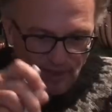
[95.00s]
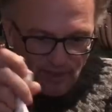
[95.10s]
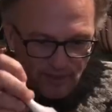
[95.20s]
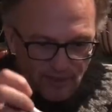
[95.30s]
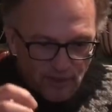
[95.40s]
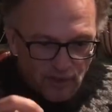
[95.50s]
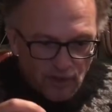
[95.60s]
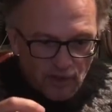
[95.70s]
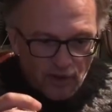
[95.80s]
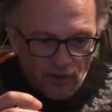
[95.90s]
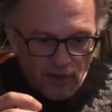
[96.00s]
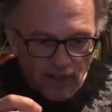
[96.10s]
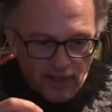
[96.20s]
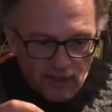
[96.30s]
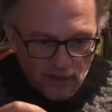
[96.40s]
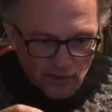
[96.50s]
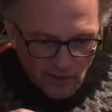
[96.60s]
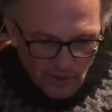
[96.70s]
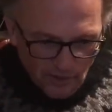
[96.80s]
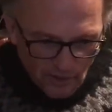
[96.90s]
stay. Okay,
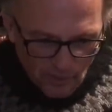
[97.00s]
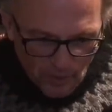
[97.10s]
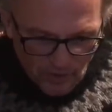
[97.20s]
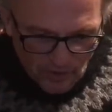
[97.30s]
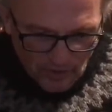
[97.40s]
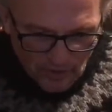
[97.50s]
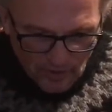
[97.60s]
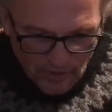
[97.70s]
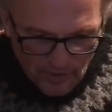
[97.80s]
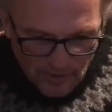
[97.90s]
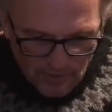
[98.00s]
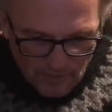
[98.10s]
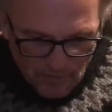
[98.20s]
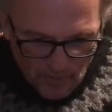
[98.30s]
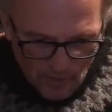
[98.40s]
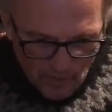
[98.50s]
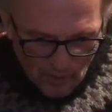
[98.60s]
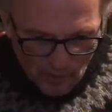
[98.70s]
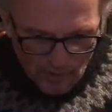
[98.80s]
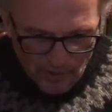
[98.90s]
look, look, what's this?
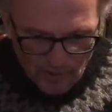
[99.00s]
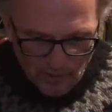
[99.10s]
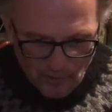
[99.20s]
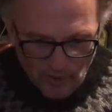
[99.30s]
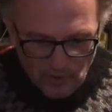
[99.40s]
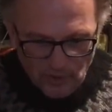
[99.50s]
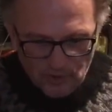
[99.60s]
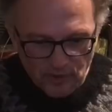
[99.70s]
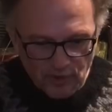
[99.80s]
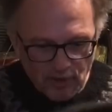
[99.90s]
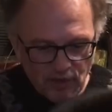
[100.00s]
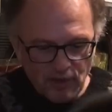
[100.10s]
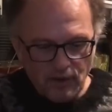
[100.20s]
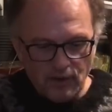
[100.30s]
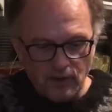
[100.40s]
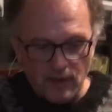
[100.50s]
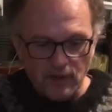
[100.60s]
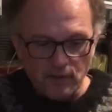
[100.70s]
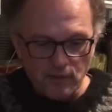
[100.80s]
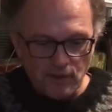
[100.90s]
Look, what's this?
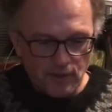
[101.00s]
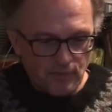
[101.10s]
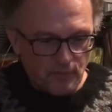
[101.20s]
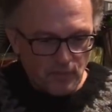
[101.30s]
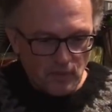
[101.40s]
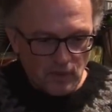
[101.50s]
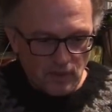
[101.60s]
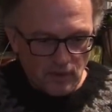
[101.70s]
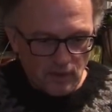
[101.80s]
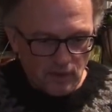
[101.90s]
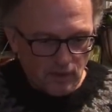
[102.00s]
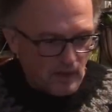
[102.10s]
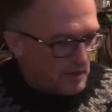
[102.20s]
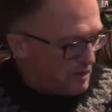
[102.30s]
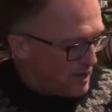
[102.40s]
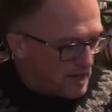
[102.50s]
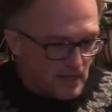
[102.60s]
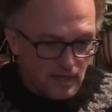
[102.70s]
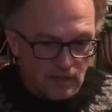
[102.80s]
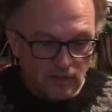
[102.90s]
Okay, other
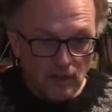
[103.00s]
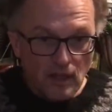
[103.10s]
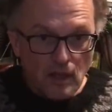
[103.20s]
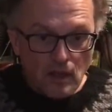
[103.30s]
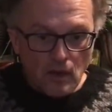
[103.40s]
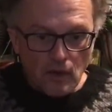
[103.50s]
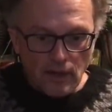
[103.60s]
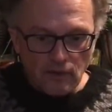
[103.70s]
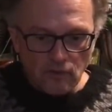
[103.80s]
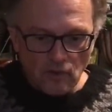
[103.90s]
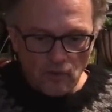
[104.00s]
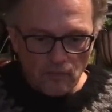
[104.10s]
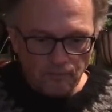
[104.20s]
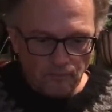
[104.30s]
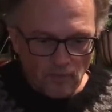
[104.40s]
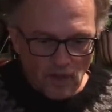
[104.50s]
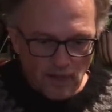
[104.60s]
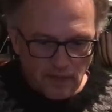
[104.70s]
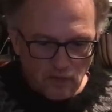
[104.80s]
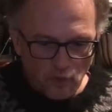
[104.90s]
ideas. Okay, so
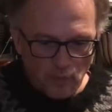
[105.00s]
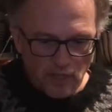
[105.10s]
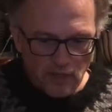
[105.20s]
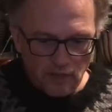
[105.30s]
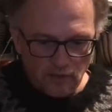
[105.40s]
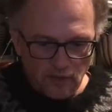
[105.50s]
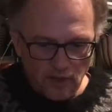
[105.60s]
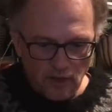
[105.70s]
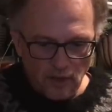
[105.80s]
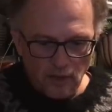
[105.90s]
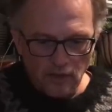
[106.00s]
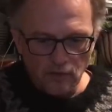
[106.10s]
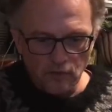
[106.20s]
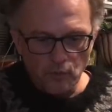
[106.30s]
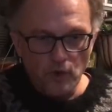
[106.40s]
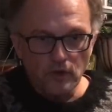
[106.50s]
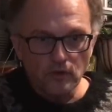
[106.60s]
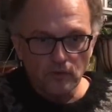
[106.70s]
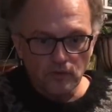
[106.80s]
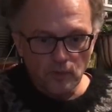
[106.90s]
I can spin this here, and there's
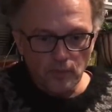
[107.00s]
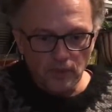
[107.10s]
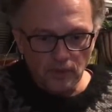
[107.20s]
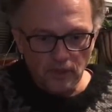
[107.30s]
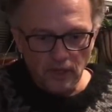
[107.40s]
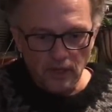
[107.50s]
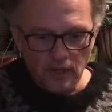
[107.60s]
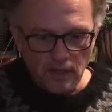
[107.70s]
points of stability.